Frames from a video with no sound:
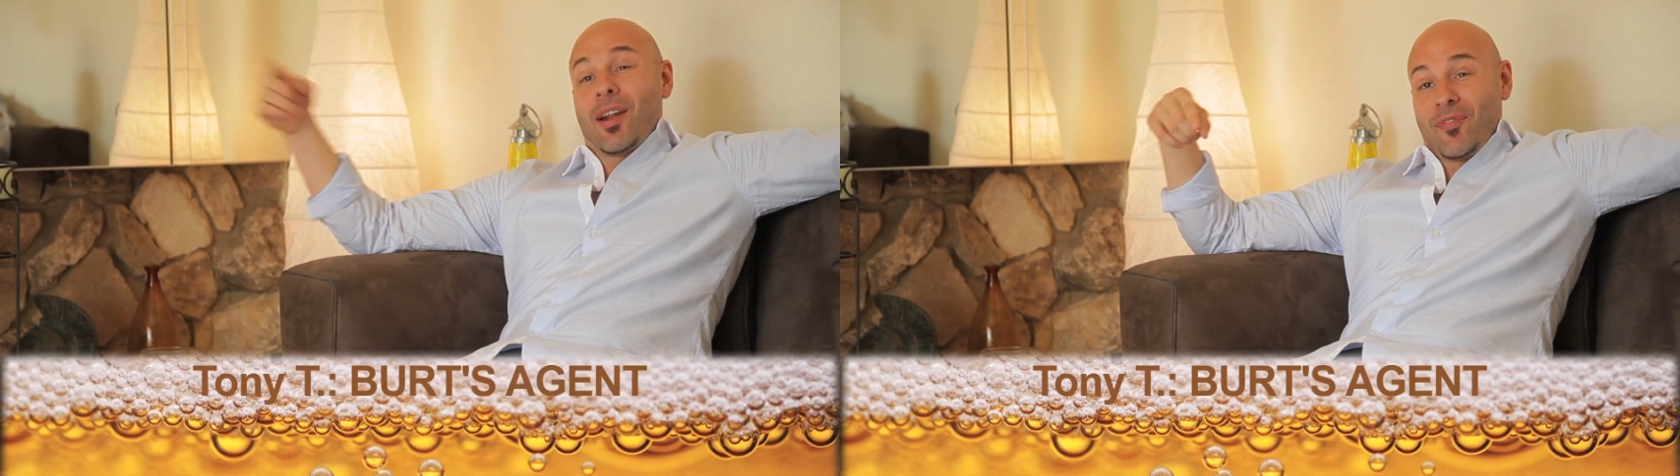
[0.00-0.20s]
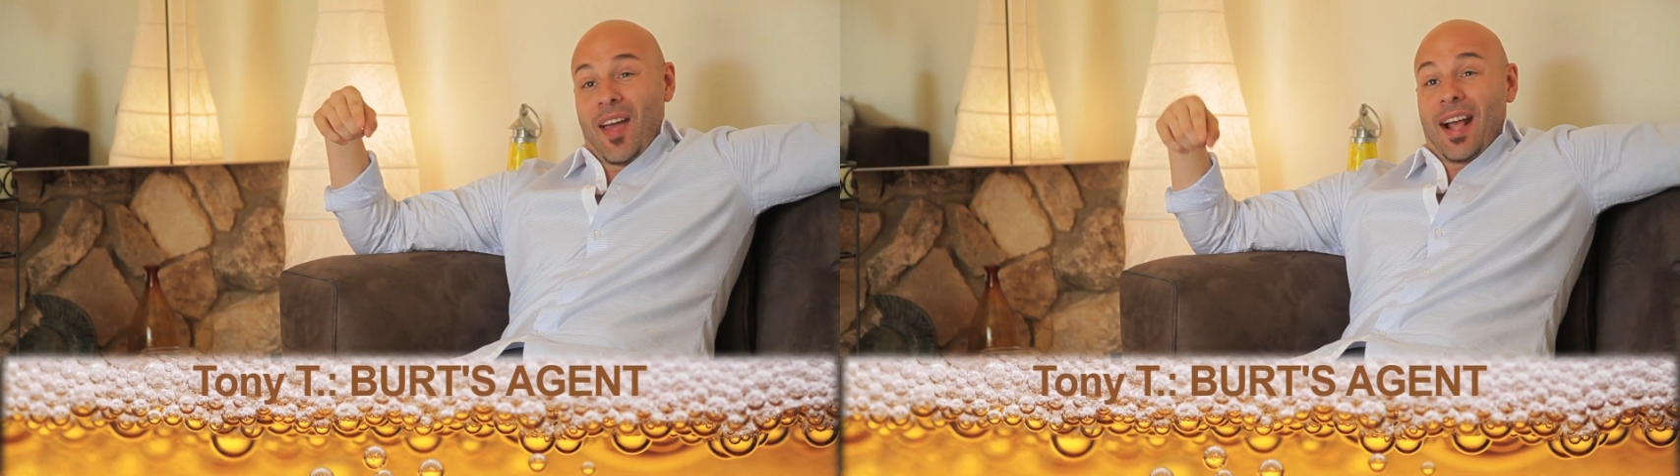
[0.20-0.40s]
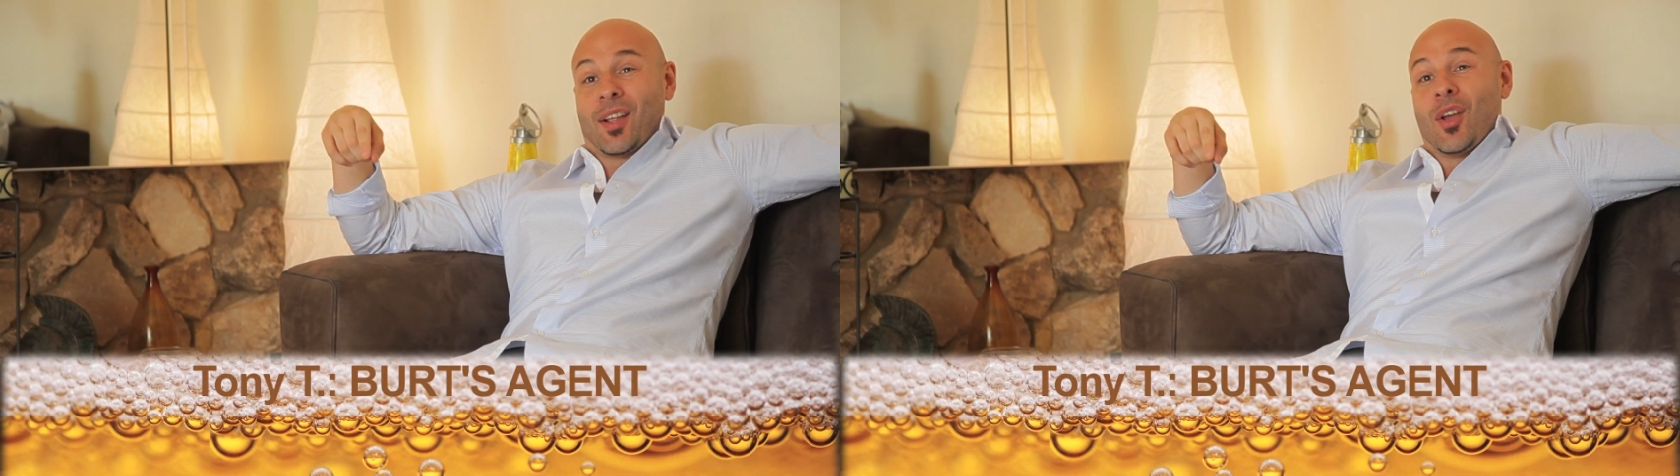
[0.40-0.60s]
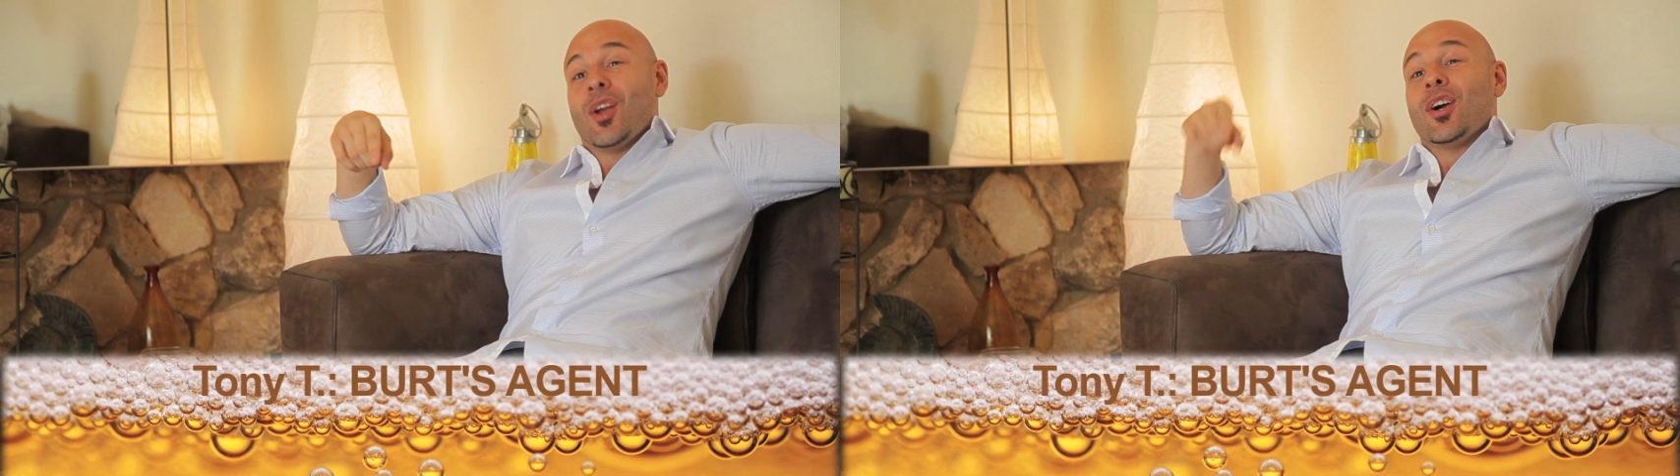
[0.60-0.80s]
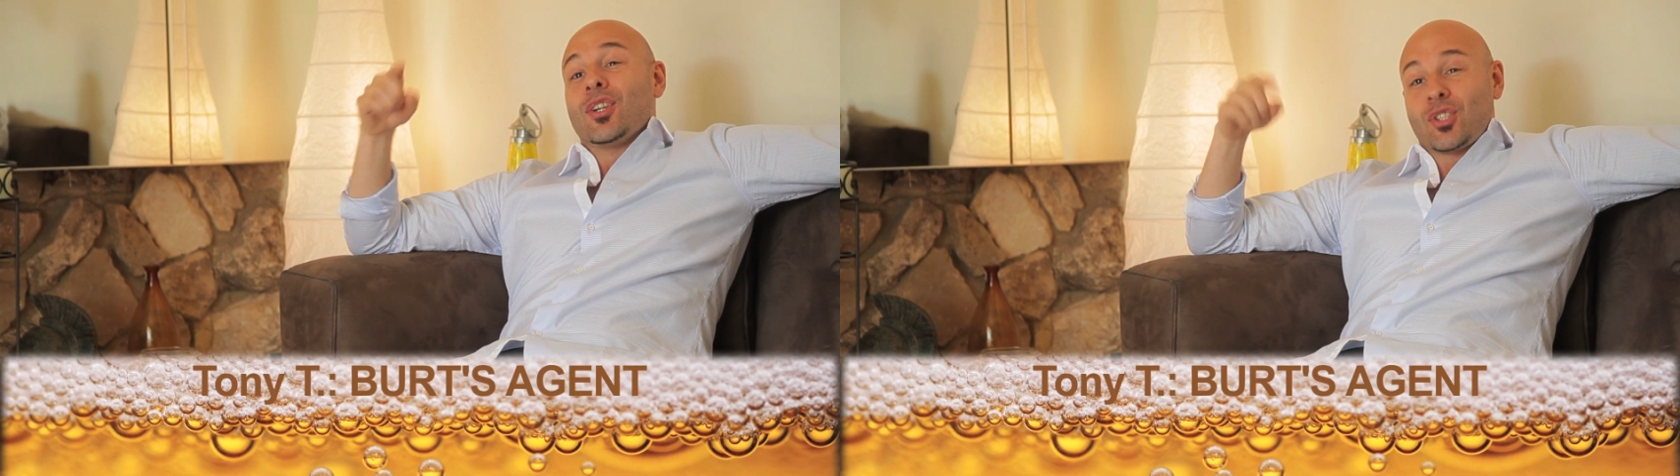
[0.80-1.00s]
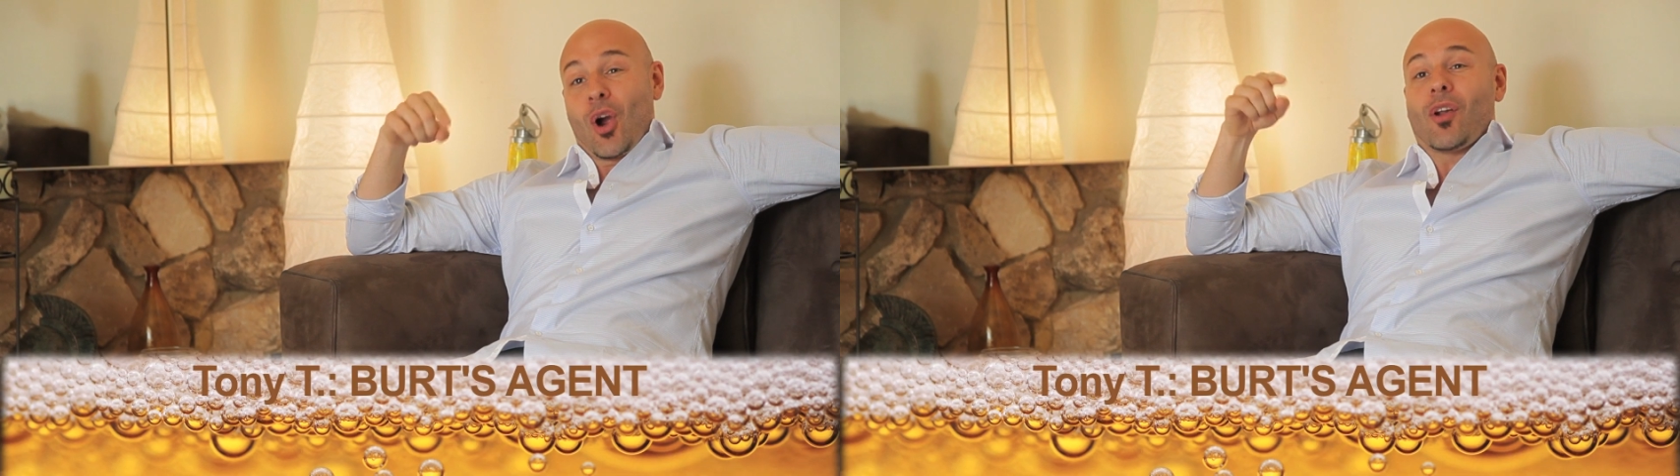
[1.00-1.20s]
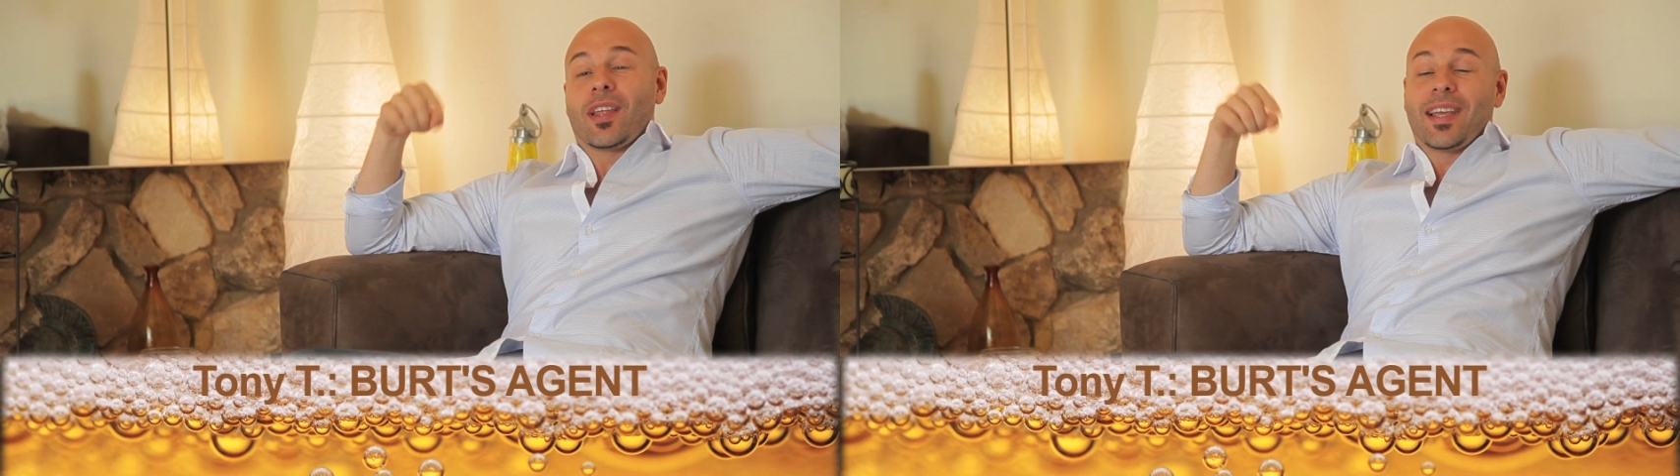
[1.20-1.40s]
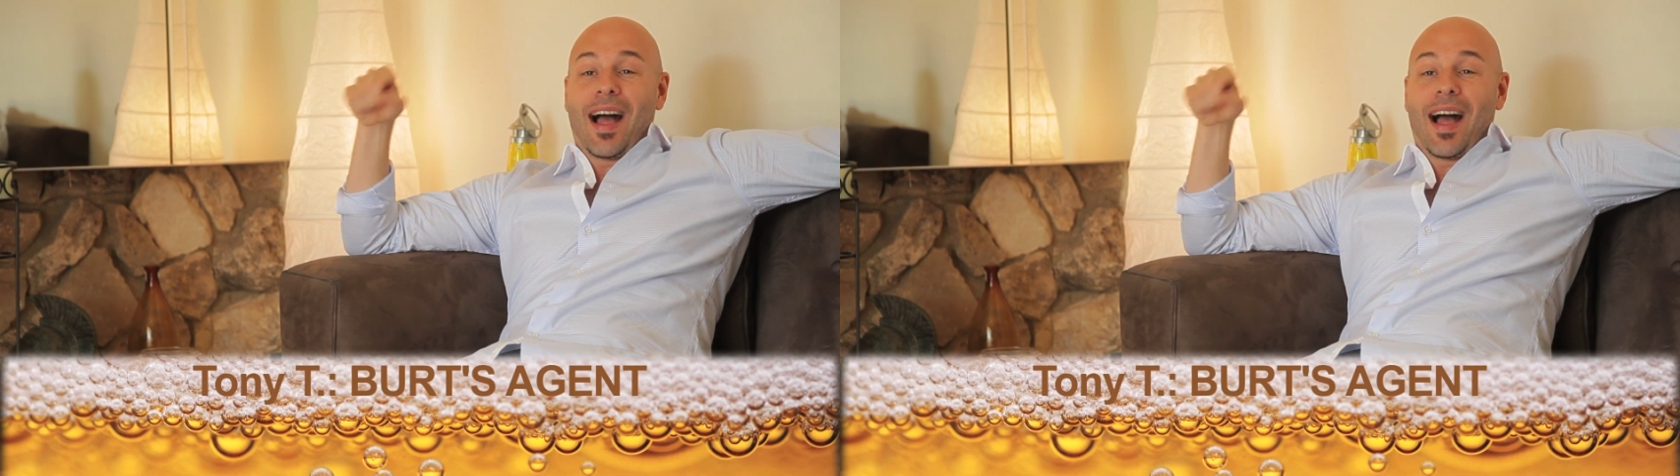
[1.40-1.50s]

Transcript: of fact, Charlie